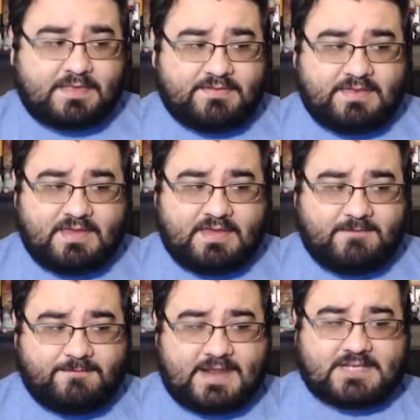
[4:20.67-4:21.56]
The
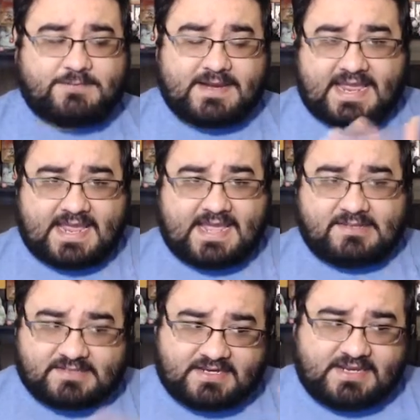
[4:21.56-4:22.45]
flashback
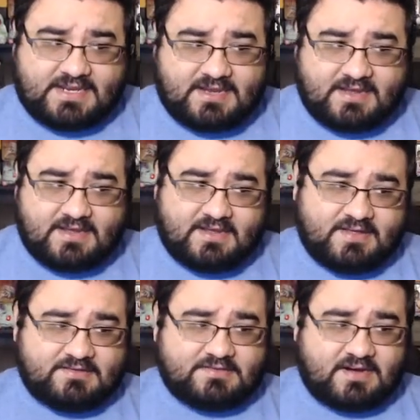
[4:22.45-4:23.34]
ends, and he
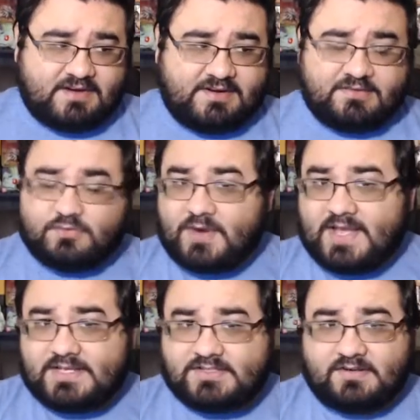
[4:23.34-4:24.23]
is on his
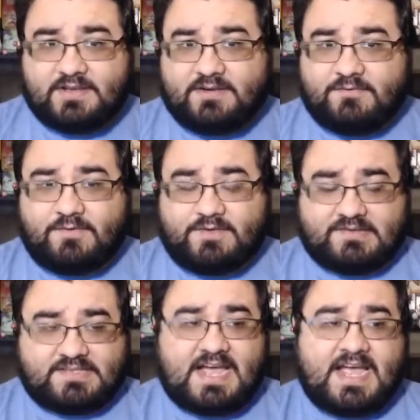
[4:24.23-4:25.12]
way to looking for
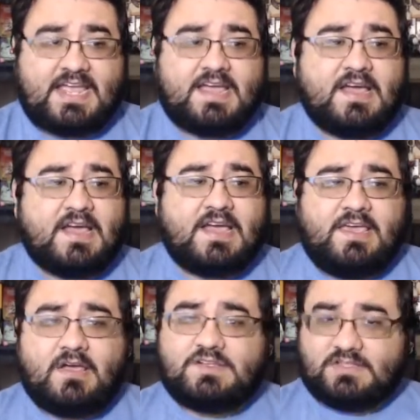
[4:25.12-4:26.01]
this guy. He
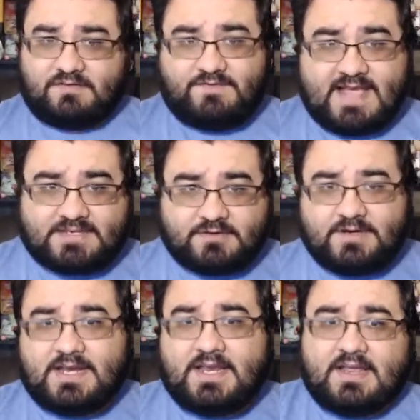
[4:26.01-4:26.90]
goes to the
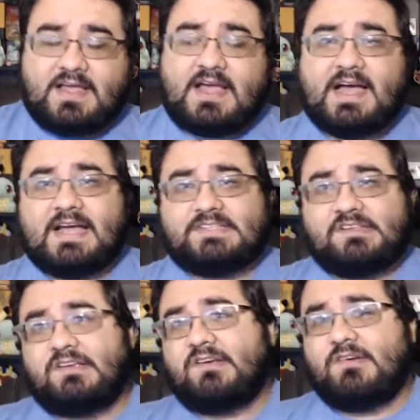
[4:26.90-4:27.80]
factory
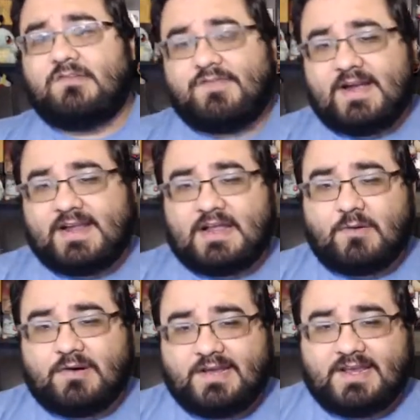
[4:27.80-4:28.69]
to find out
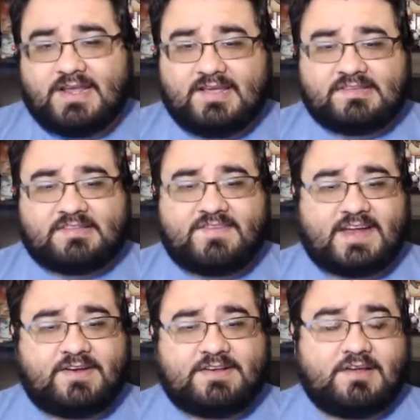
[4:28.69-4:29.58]
where he is. The
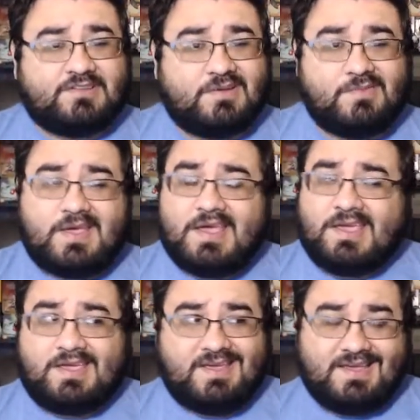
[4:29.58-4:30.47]
factory tells him
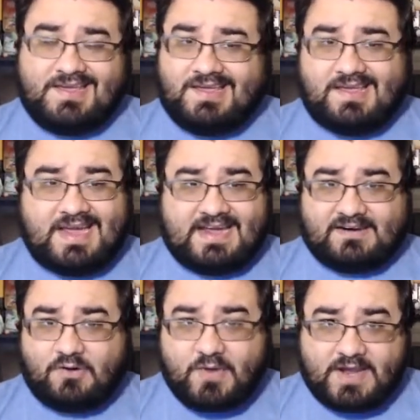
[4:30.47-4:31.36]
he had
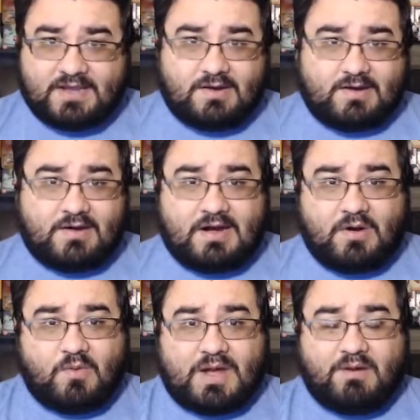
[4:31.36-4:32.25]
quit a
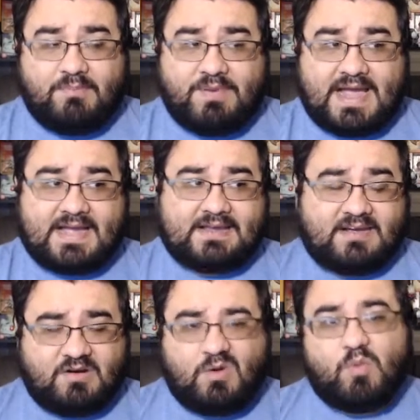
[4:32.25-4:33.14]
while back,
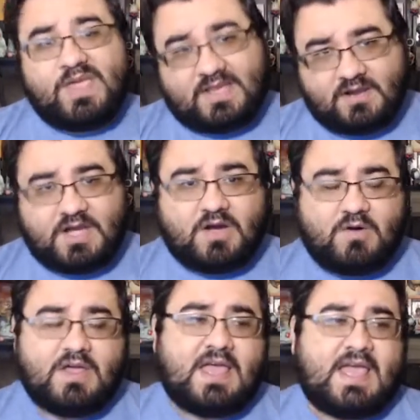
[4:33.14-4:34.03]
a week
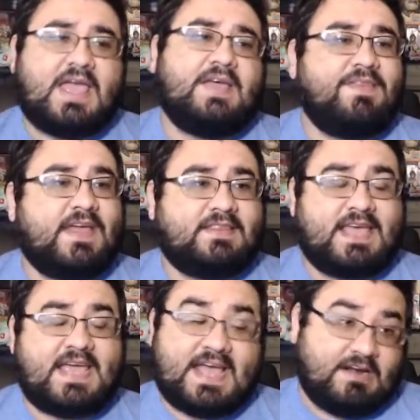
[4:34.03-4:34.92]
ago, and that they
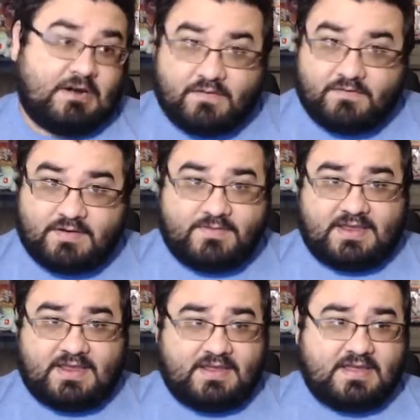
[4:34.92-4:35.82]
hadn't heard of him.
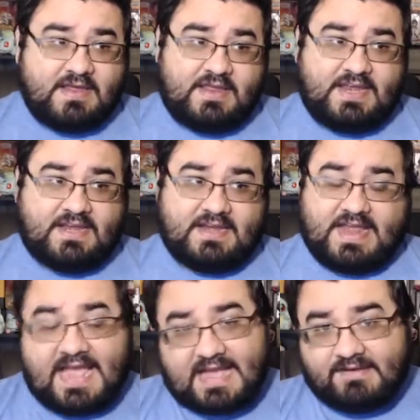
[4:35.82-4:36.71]
He didn't
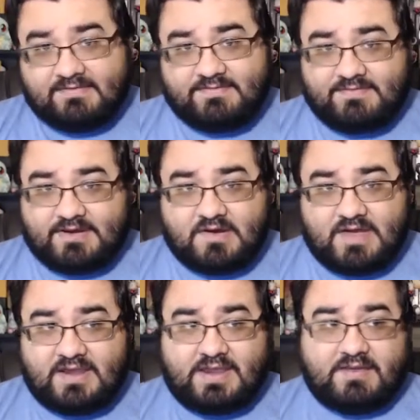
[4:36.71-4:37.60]
have, you know,
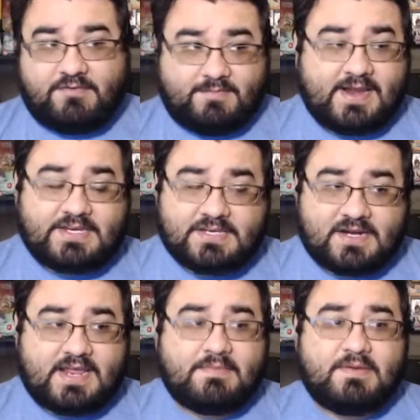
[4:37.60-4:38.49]
any information
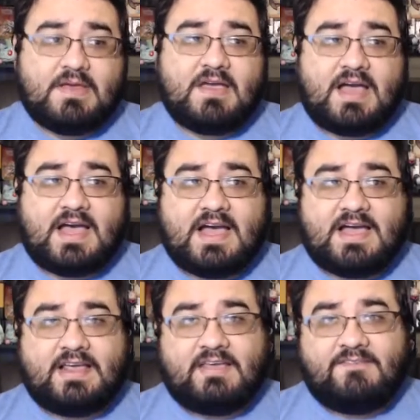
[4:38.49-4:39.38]
on
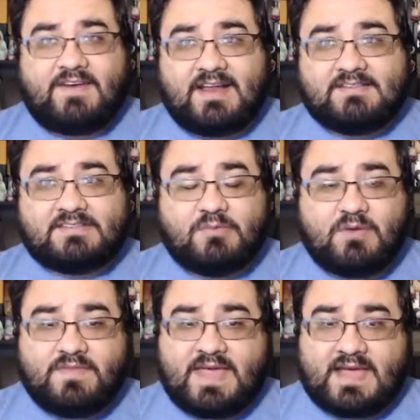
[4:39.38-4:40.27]
him. He finds
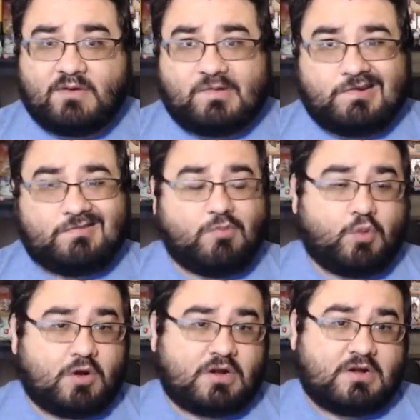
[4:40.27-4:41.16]
someone that
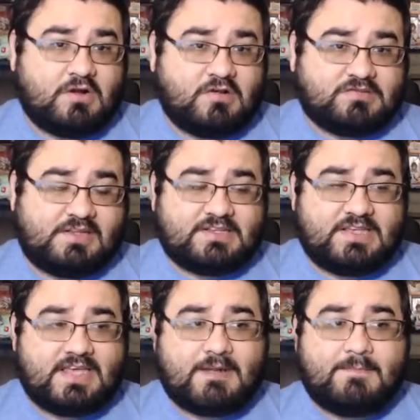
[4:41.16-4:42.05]
worked closely to
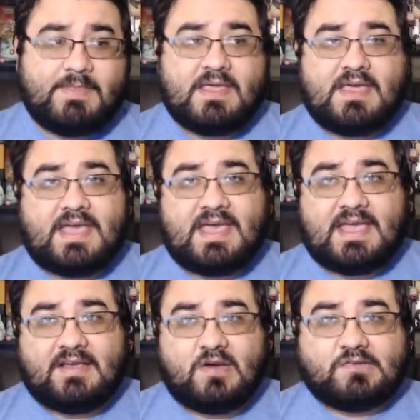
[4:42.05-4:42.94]
him
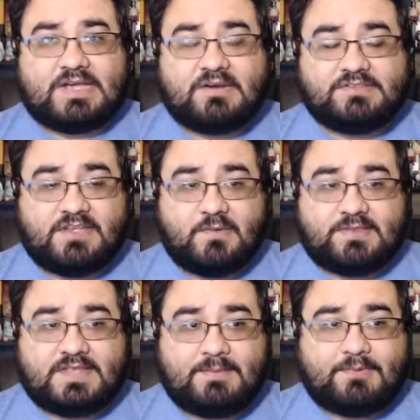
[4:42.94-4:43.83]
and goes out to eat
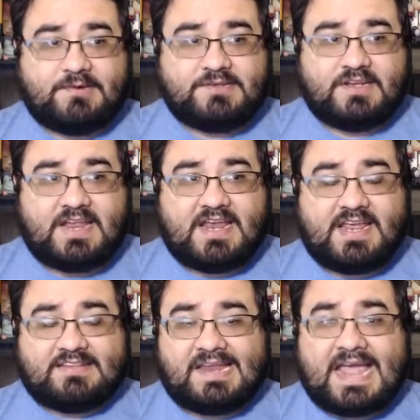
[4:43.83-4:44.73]
with that person and
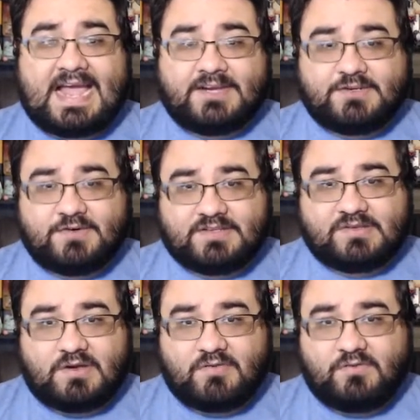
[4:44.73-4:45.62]
gets an address
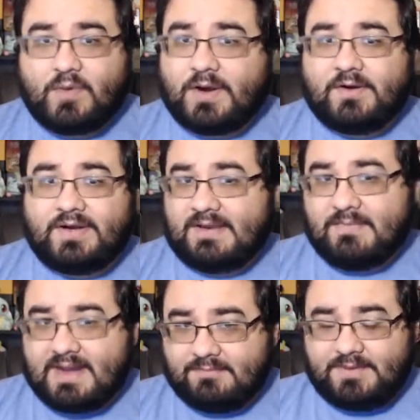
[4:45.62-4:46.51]
of where he
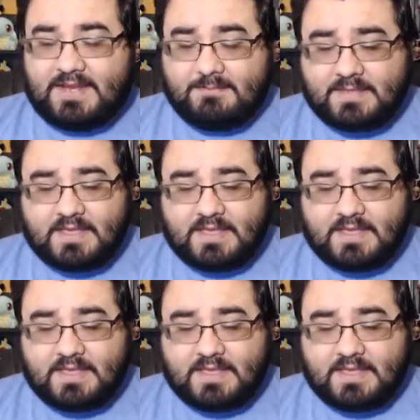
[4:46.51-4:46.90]
might be.